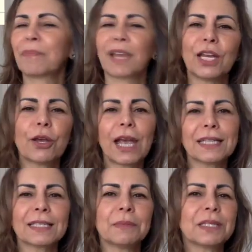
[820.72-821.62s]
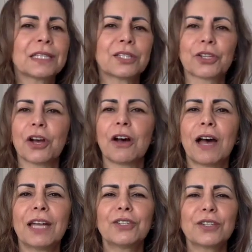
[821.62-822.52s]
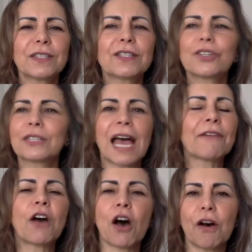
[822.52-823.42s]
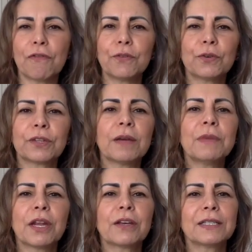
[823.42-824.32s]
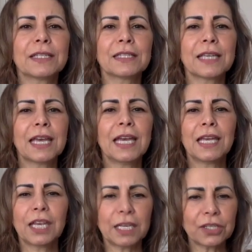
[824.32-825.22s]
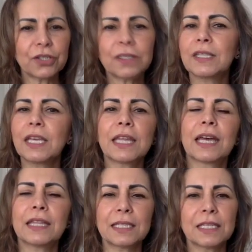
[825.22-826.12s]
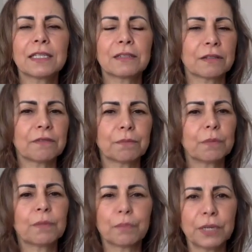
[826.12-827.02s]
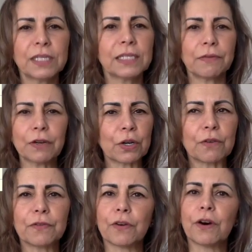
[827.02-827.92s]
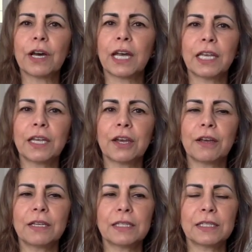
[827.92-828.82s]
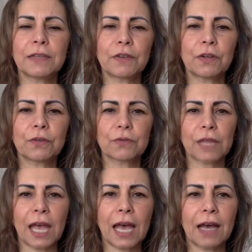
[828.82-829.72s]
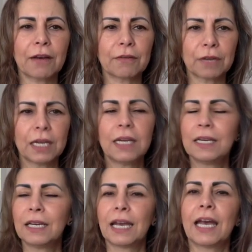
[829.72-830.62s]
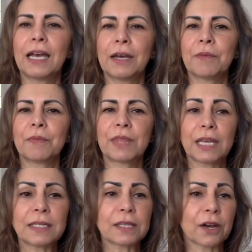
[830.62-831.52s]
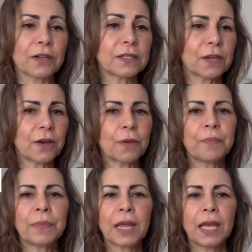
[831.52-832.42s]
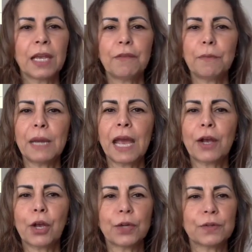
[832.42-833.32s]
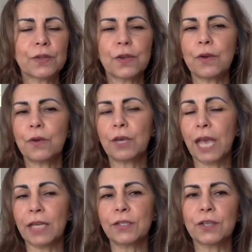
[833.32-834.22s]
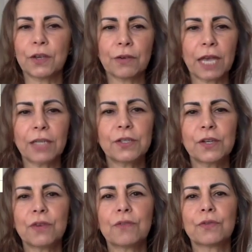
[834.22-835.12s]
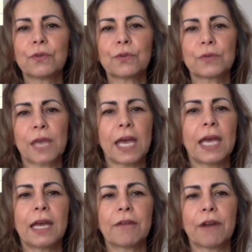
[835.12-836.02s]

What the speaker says: look at some of this chart and just have heart for them, you know, because you can just see that this is pretty difficult for her. You know, it's difficult how things are. So if we now go to K2 rules her